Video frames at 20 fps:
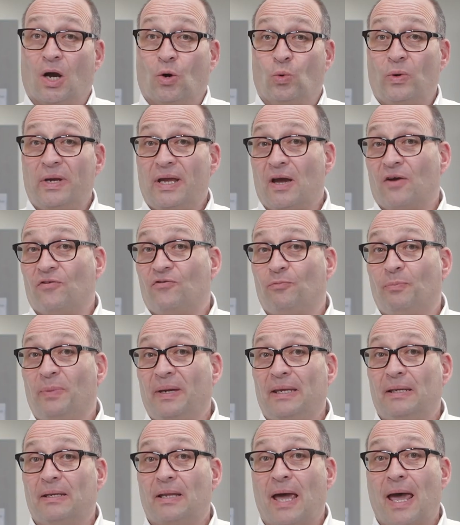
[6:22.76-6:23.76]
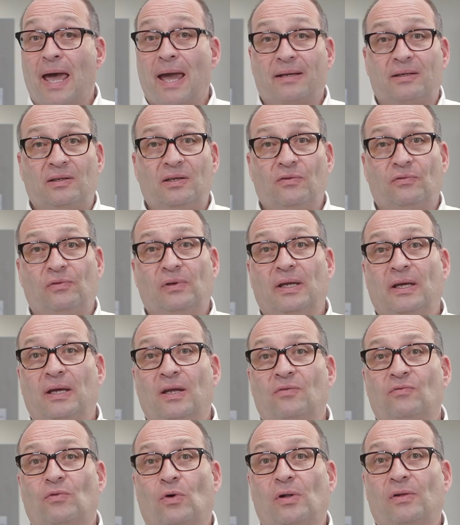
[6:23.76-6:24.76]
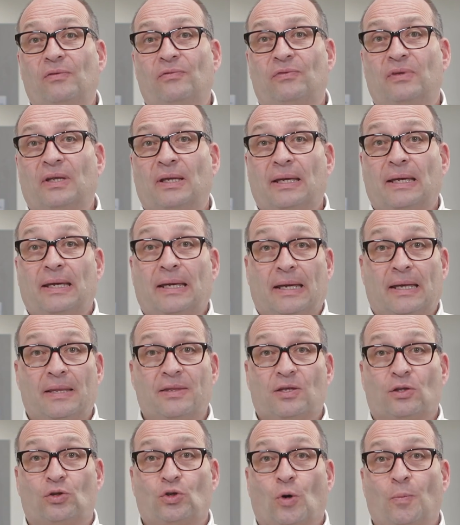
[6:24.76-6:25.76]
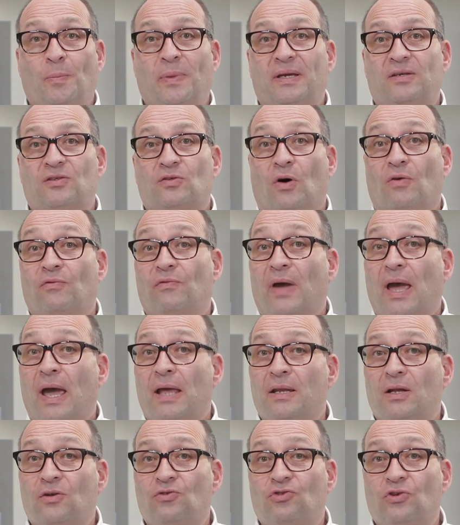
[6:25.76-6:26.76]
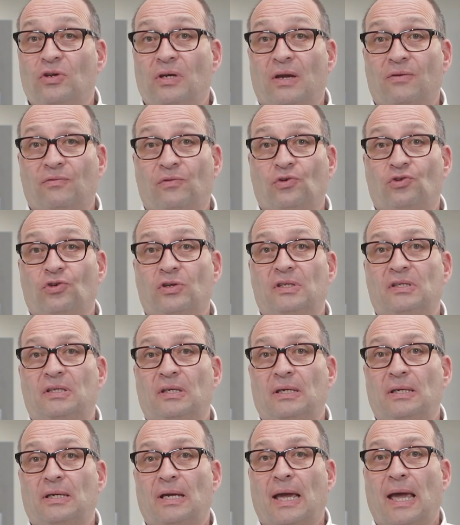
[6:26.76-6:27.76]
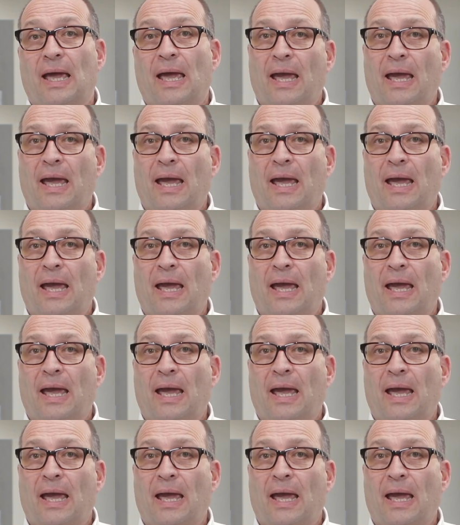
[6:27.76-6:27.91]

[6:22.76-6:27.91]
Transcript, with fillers: We have been actively involved in the topics of energy efficiency